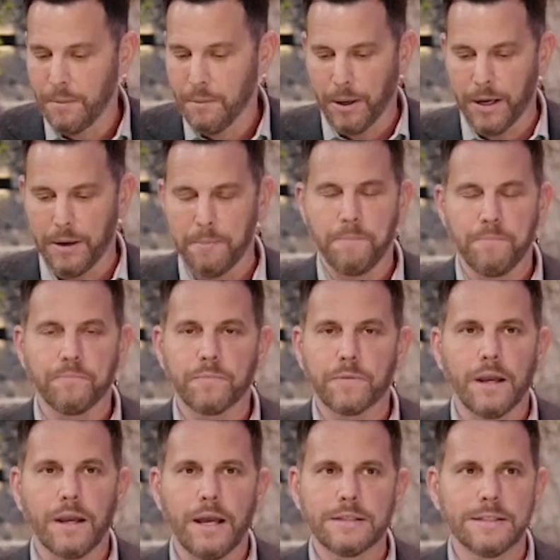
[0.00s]
But
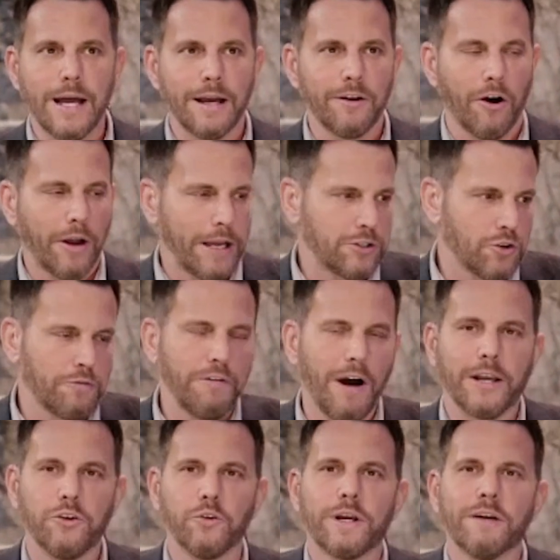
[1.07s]
It's not okay. So
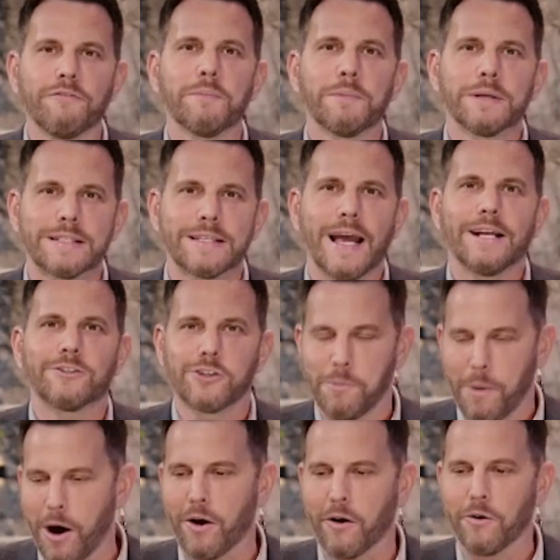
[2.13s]
fine, you give them a state
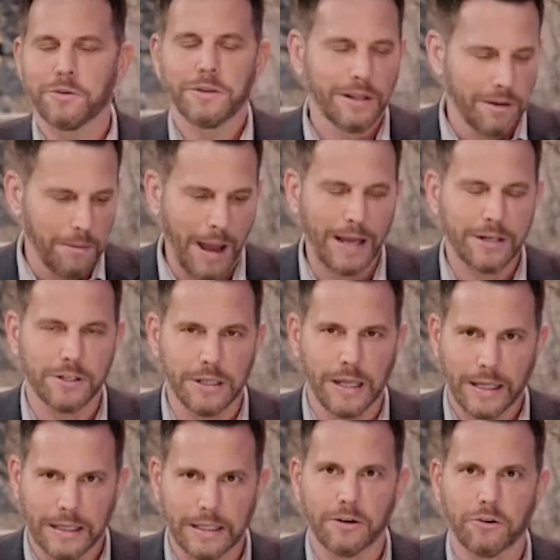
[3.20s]
tomorrow. Imagine,
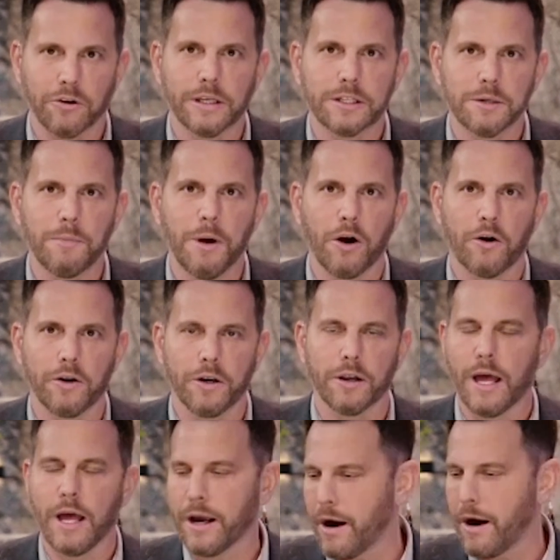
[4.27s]
like literally tomorrow,
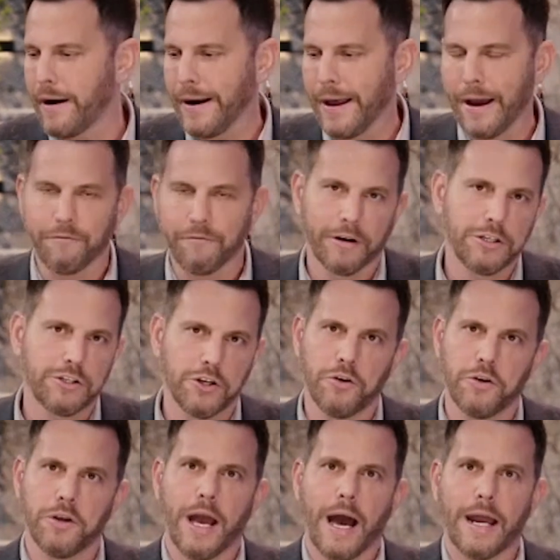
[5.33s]
you're like, all right, every Jew,
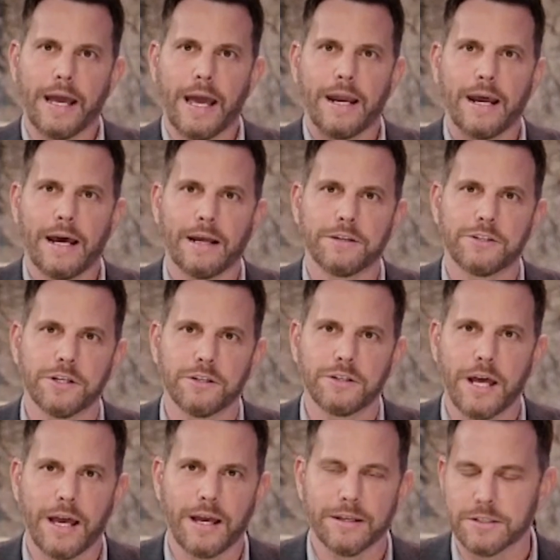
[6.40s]
you got to get out of
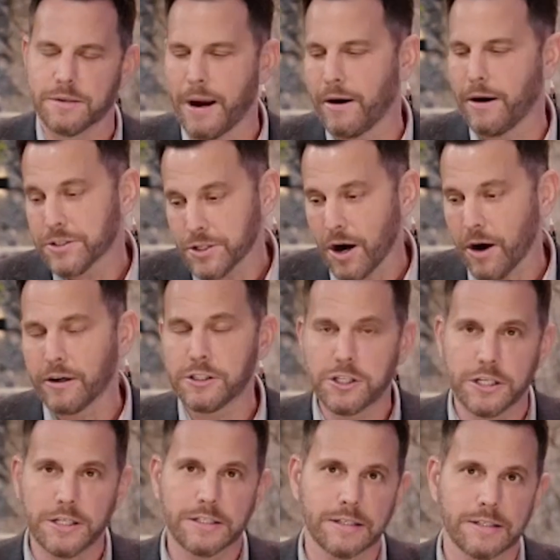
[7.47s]
Judea and Samaria. Sorry,
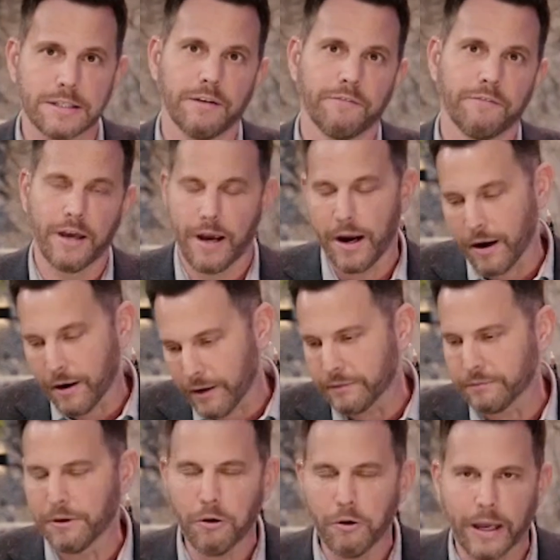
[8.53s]
Jesus there,
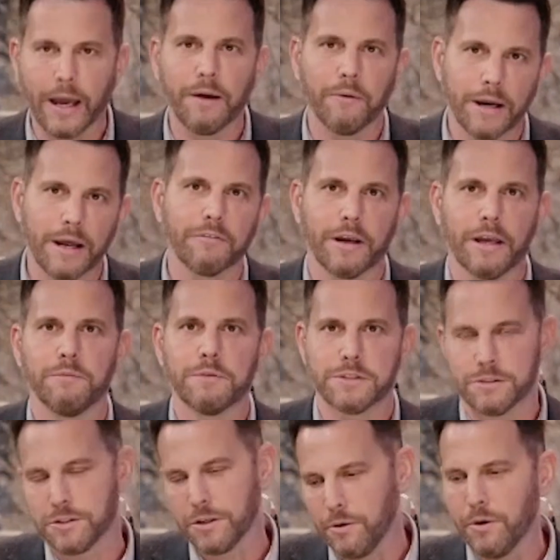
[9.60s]
and okay, whatever, he was
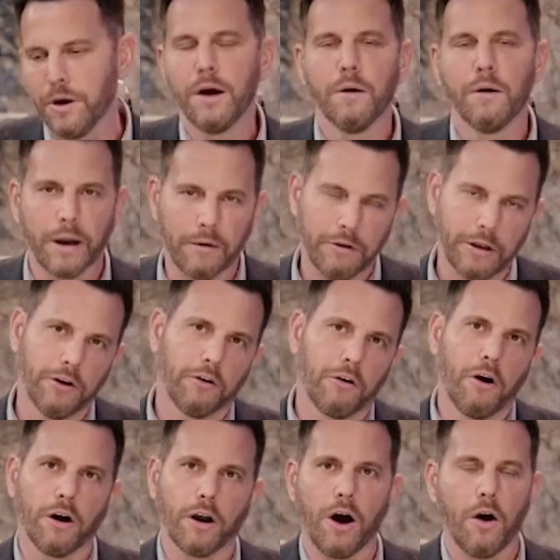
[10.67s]
a Jew, whatever. You're
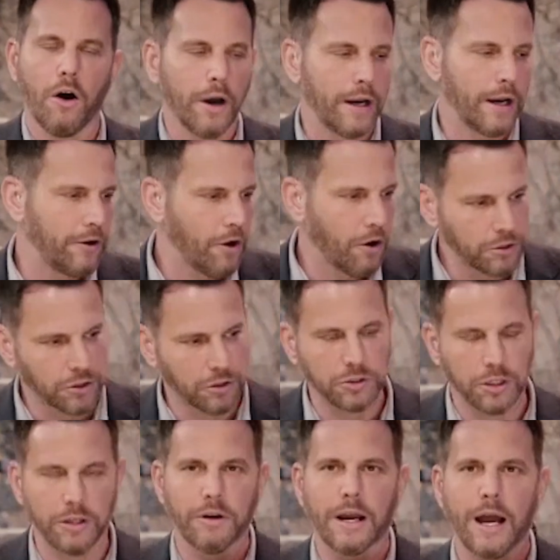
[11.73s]
all going, and no Jews
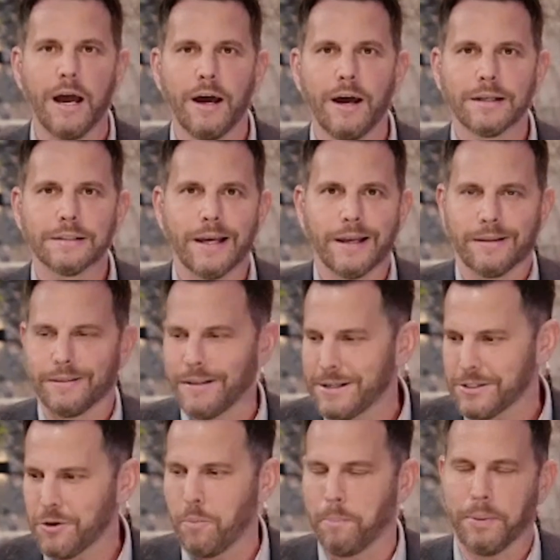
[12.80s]
will live. It's like
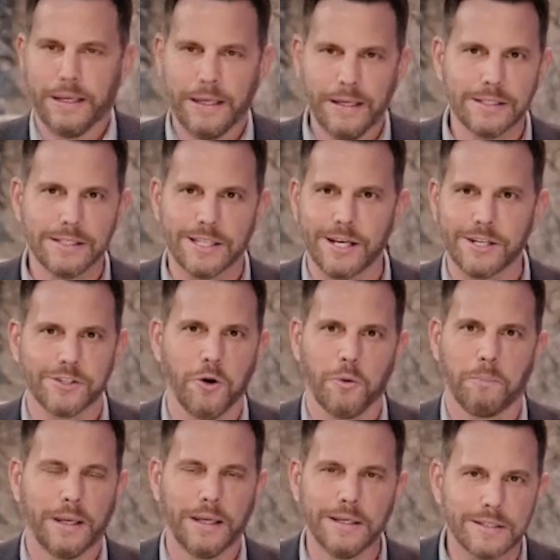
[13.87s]
there's no peace. There's no
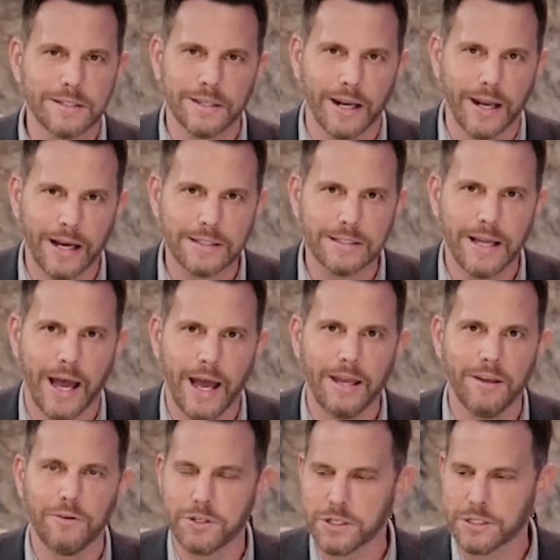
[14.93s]
peace the next day.
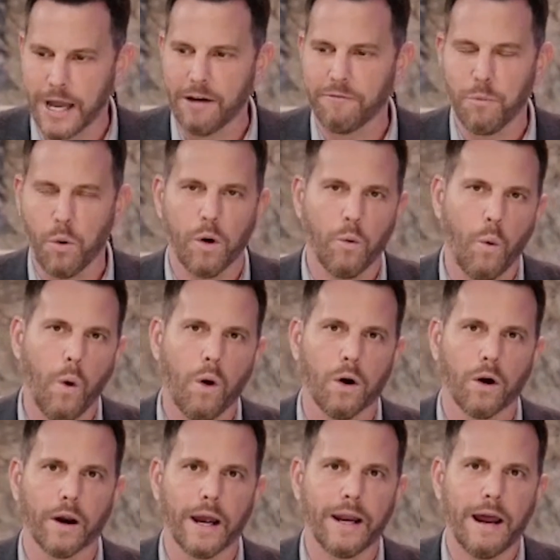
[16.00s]
You just have more
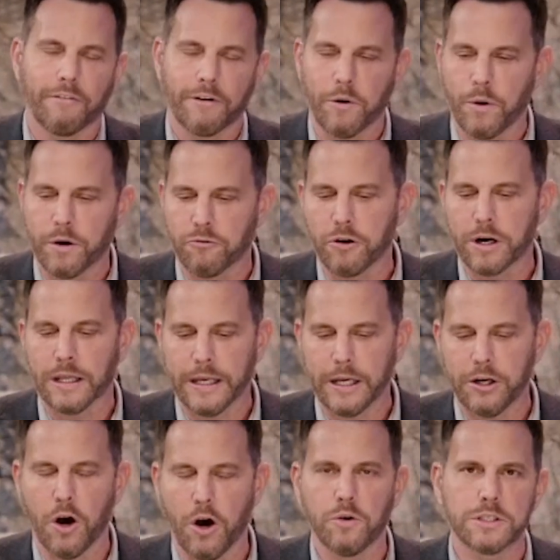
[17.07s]
war, and everyone really
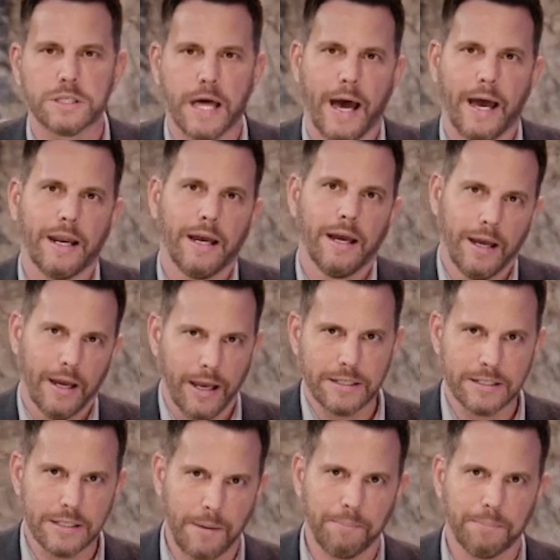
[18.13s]
knows that,
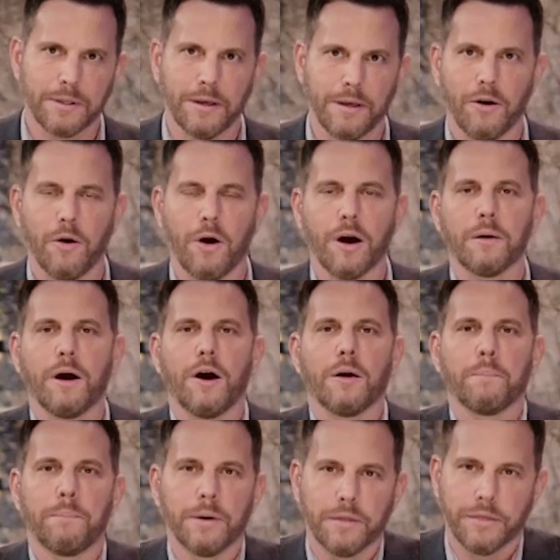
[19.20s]
except
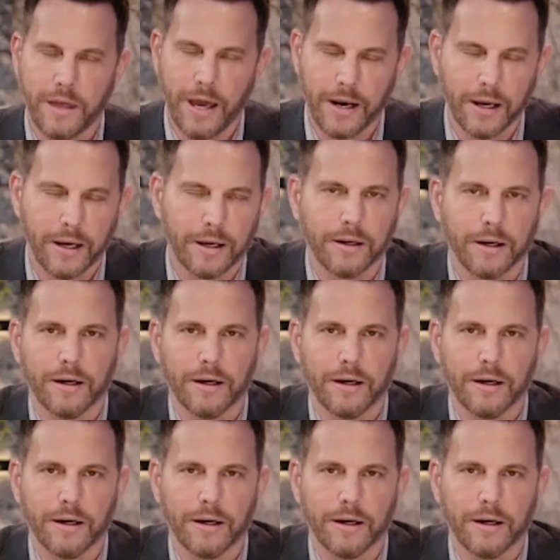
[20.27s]
our pathetic.